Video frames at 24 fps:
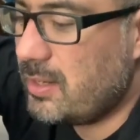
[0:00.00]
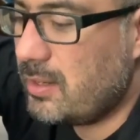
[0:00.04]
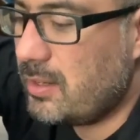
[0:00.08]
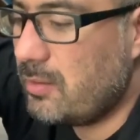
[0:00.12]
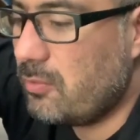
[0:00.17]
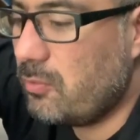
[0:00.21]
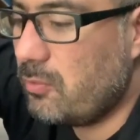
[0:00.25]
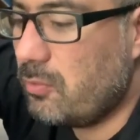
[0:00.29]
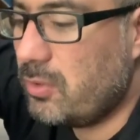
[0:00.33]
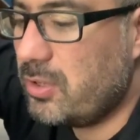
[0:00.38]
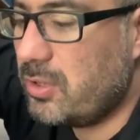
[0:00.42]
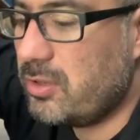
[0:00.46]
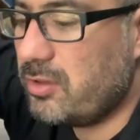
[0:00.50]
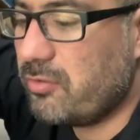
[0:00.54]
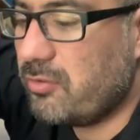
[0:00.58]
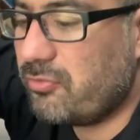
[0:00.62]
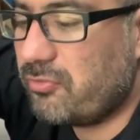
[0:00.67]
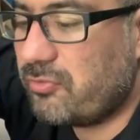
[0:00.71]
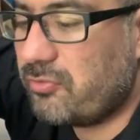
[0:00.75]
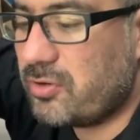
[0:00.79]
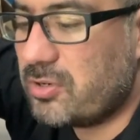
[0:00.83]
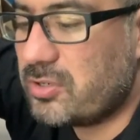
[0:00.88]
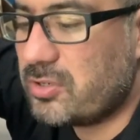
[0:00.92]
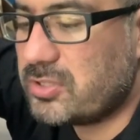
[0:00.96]
one of the
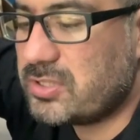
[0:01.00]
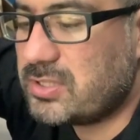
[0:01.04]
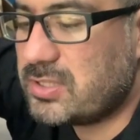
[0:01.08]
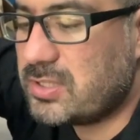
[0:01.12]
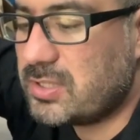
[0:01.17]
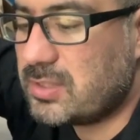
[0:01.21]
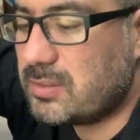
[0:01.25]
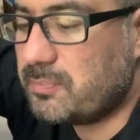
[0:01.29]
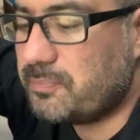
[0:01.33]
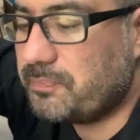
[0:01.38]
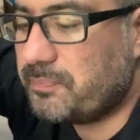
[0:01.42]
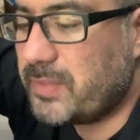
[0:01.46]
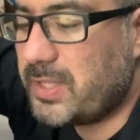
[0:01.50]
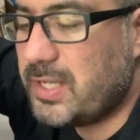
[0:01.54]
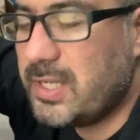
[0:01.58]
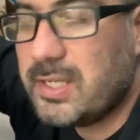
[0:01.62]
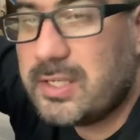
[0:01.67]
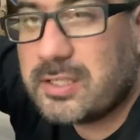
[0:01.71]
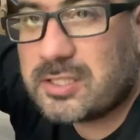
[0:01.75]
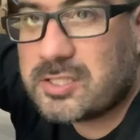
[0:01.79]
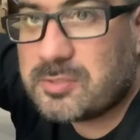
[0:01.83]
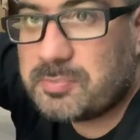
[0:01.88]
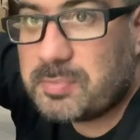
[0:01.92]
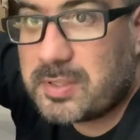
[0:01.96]
first
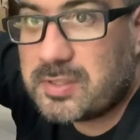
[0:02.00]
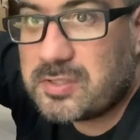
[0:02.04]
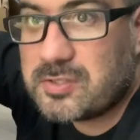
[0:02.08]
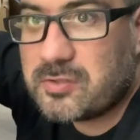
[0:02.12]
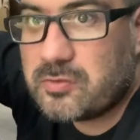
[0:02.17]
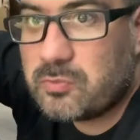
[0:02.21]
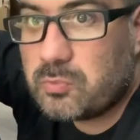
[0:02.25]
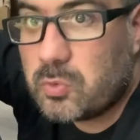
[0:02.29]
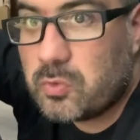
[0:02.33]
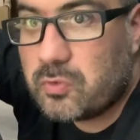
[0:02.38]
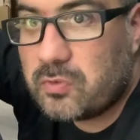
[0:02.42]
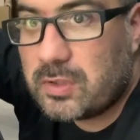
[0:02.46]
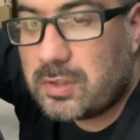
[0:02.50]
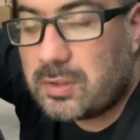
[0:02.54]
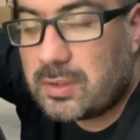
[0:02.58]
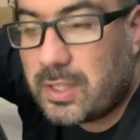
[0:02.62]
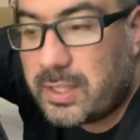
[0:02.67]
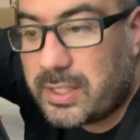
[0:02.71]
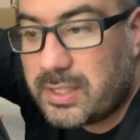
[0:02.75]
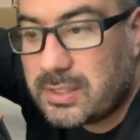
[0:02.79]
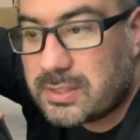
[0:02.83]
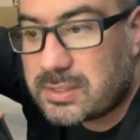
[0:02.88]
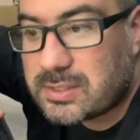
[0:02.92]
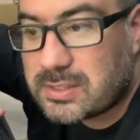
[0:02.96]
inexpensive moving
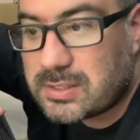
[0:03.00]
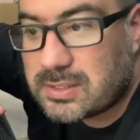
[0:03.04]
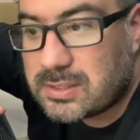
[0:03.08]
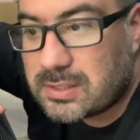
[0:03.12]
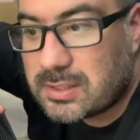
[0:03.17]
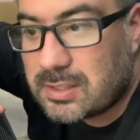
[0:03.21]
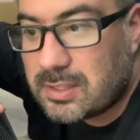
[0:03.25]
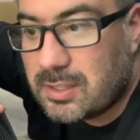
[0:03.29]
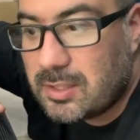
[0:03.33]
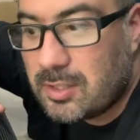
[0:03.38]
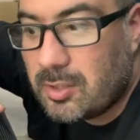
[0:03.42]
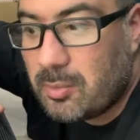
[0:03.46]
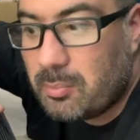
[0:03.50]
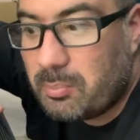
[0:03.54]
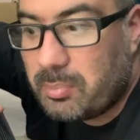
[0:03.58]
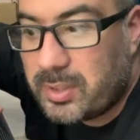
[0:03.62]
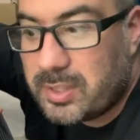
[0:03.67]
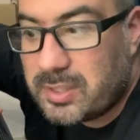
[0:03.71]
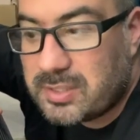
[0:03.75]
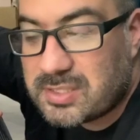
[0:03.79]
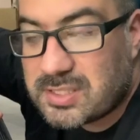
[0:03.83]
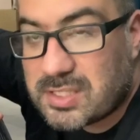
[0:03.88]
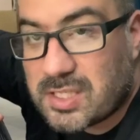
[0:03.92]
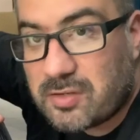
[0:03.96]
lights, but
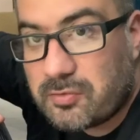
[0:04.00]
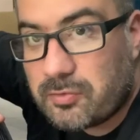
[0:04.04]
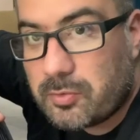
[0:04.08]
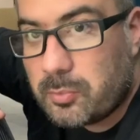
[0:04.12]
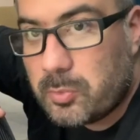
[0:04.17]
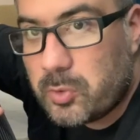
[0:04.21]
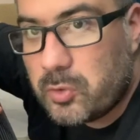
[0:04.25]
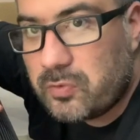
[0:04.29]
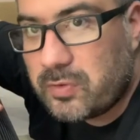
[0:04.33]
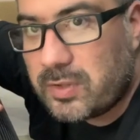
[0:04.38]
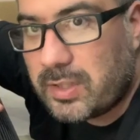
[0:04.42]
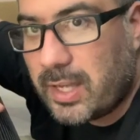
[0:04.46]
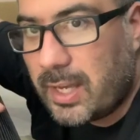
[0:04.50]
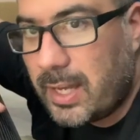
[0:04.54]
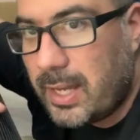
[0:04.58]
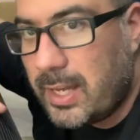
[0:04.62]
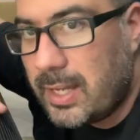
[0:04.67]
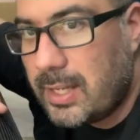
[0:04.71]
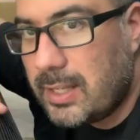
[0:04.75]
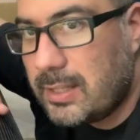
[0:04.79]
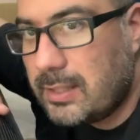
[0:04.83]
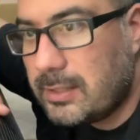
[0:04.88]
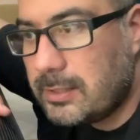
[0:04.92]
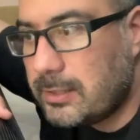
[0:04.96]
instead of a moving
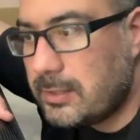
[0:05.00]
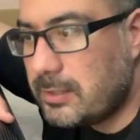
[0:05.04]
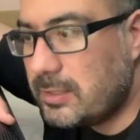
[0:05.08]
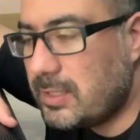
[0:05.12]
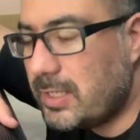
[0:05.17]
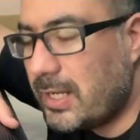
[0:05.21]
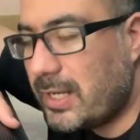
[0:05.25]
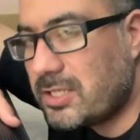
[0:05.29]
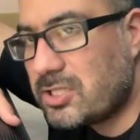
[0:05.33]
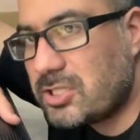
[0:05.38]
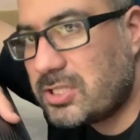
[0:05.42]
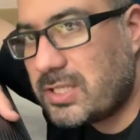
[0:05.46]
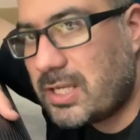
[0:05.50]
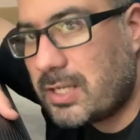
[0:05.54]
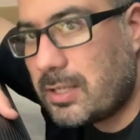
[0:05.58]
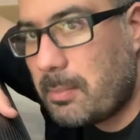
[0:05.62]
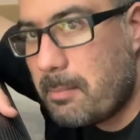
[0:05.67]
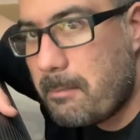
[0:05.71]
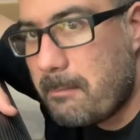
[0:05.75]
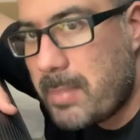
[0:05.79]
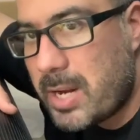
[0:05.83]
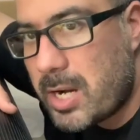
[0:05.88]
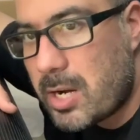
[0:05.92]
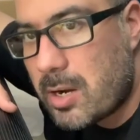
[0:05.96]
head, it actually had a
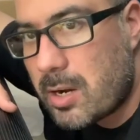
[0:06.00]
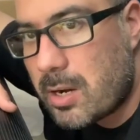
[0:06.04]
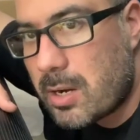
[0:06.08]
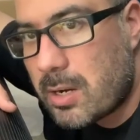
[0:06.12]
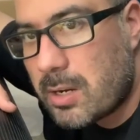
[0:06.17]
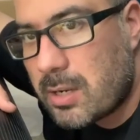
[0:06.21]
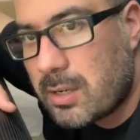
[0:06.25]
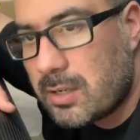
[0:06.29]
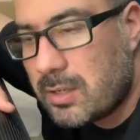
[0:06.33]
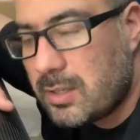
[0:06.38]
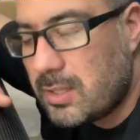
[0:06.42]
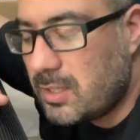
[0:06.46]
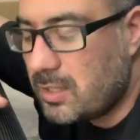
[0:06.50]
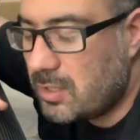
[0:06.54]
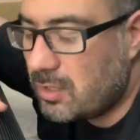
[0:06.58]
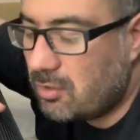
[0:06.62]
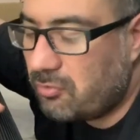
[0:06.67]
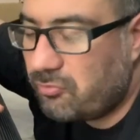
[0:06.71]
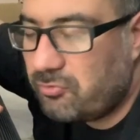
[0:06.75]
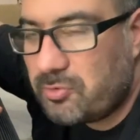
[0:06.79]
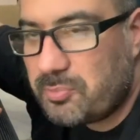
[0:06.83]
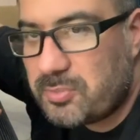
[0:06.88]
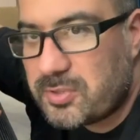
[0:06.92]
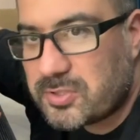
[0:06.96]
mirror. And I'll
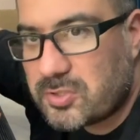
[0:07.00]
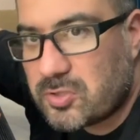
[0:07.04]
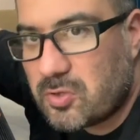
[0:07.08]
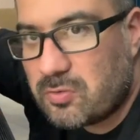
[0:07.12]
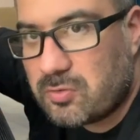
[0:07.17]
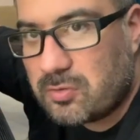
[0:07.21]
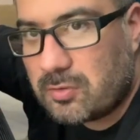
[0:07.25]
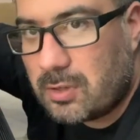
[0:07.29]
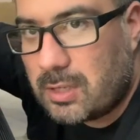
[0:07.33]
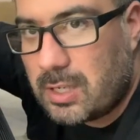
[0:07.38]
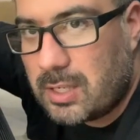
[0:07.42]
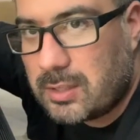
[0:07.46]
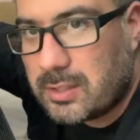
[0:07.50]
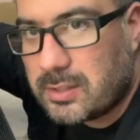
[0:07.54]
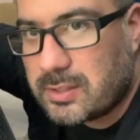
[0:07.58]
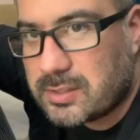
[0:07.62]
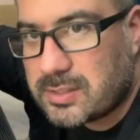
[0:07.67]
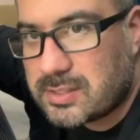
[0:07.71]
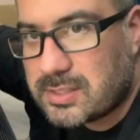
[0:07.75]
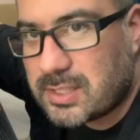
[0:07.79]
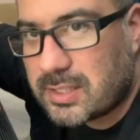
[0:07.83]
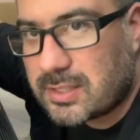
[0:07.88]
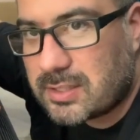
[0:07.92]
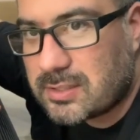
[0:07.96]
flip this over around in a
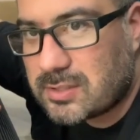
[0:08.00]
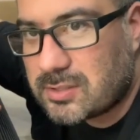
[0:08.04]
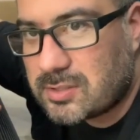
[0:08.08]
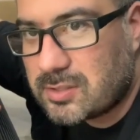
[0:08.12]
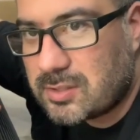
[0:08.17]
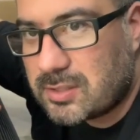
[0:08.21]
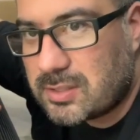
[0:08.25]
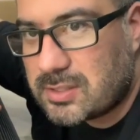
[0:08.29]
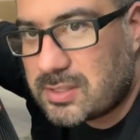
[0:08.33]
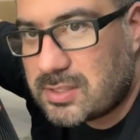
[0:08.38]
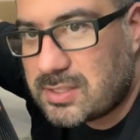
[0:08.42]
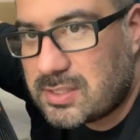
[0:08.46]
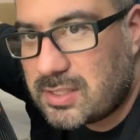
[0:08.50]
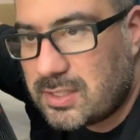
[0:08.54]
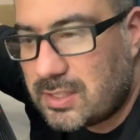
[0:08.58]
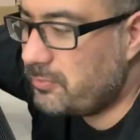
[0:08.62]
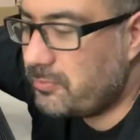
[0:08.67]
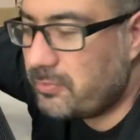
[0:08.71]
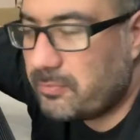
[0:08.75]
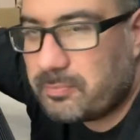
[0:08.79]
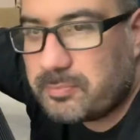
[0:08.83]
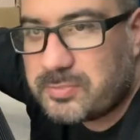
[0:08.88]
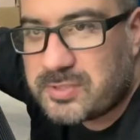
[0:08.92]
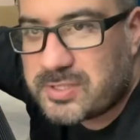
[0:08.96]
second so you can see.
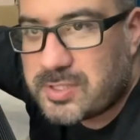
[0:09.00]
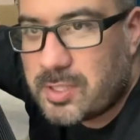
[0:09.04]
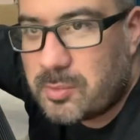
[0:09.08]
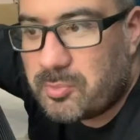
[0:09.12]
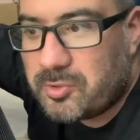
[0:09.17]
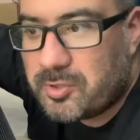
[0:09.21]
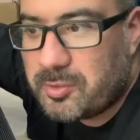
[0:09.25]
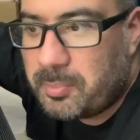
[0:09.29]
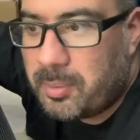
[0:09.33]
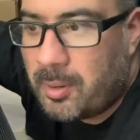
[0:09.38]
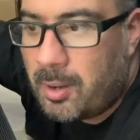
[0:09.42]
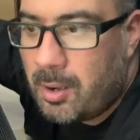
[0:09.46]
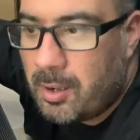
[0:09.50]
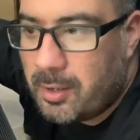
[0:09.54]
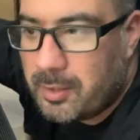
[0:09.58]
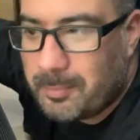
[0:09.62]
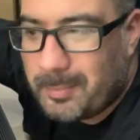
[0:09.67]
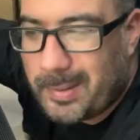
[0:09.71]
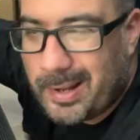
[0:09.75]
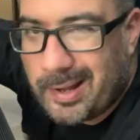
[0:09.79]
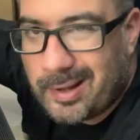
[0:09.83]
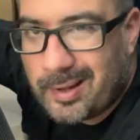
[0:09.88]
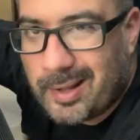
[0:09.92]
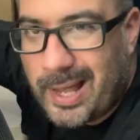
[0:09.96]
Stumbled upon
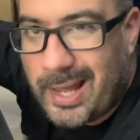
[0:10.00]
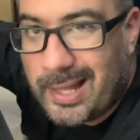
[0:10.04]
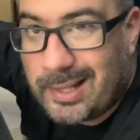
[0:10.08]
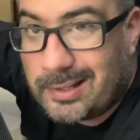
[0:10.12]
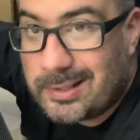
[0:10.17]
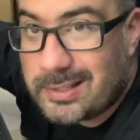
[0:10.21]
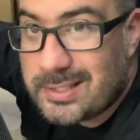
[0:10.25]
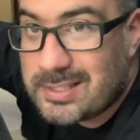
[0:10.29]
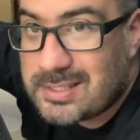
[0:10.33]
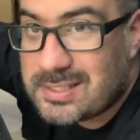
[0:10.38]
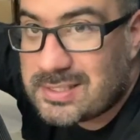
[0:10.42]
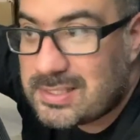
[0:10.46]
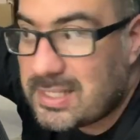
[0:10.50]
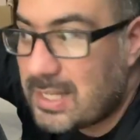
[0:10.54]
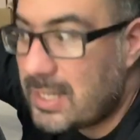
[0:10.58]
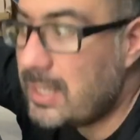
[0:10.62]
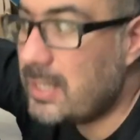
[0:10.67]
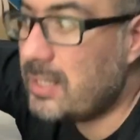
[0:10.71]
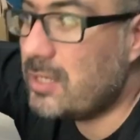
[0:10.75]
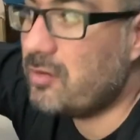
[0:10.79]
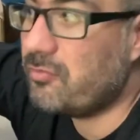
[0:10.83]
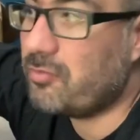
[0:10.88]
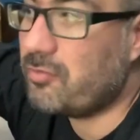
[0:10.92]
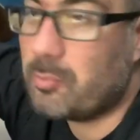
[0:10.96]
about at least
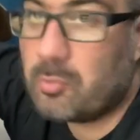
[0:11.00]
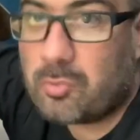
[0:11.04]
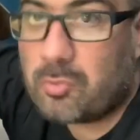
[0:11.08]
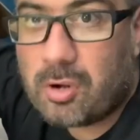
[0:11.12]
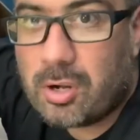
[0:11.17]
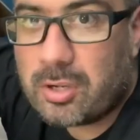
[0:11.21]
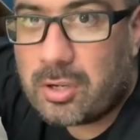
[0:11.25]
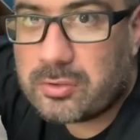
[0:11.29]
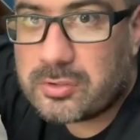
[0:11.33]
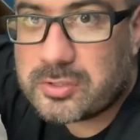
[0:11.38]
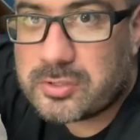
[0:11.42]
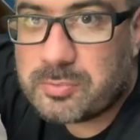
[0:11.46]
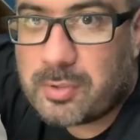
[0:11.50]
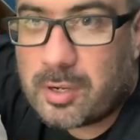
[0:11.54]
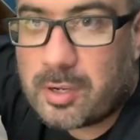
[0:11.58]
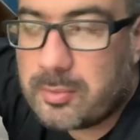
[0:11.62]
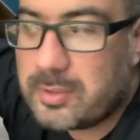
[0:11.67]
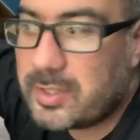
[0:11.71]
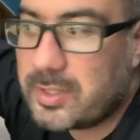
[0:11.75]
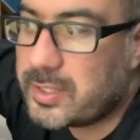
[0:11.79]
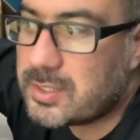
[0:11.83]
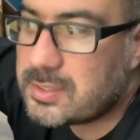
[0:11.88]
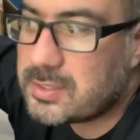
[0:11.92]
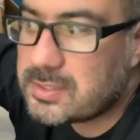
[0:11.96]
10. If I'm wrong, there's probably
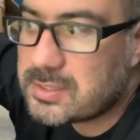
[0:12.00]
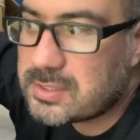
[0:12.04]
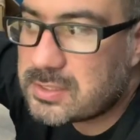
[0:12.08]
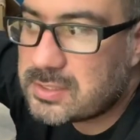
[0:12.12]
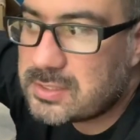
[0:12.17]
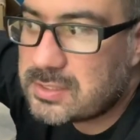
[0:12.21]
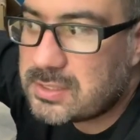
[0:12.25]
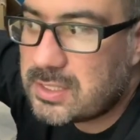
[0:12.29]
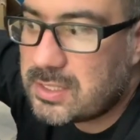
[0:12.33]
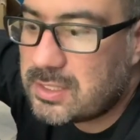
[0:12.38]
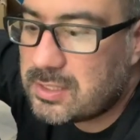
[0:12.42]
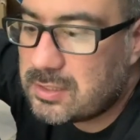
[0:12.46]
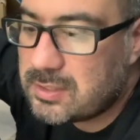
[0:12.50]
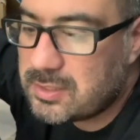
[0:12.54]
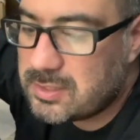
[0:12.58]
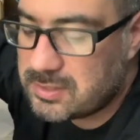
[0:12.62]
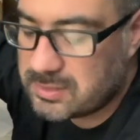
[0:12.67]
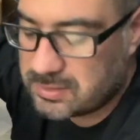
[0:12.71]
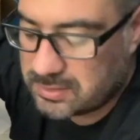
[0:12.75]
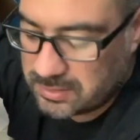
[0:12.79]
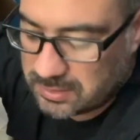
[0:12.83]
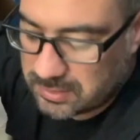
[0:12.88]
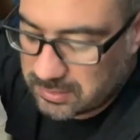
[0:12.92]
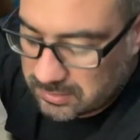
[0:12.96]
like 16 of these
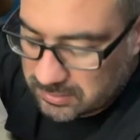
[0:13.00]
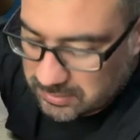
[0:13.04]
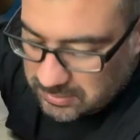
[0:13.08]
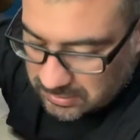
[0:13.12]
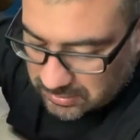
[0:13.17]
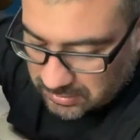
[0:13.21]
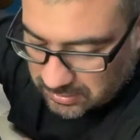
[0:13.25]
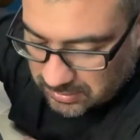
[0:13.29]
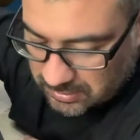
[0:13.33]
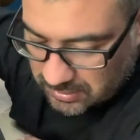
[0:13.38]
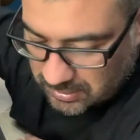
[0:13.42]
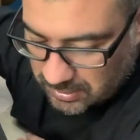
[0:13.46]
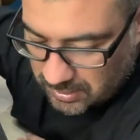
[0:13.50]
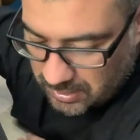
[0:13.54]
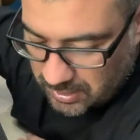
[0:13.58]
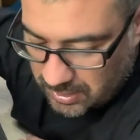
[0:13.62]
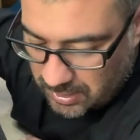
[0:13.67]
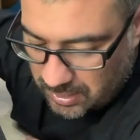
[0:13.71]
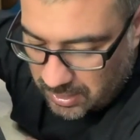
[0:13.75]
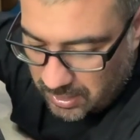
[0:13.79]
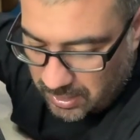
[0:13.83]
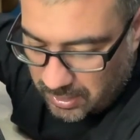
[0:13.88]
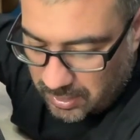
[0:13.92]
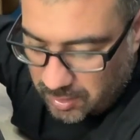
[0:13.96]
things.
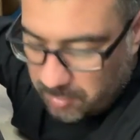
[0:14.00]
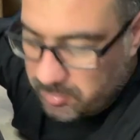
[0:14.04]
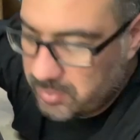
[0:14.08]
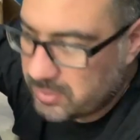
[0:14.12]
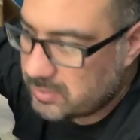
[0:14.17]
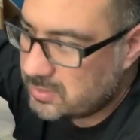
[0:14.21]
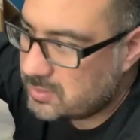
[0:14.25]
And I've been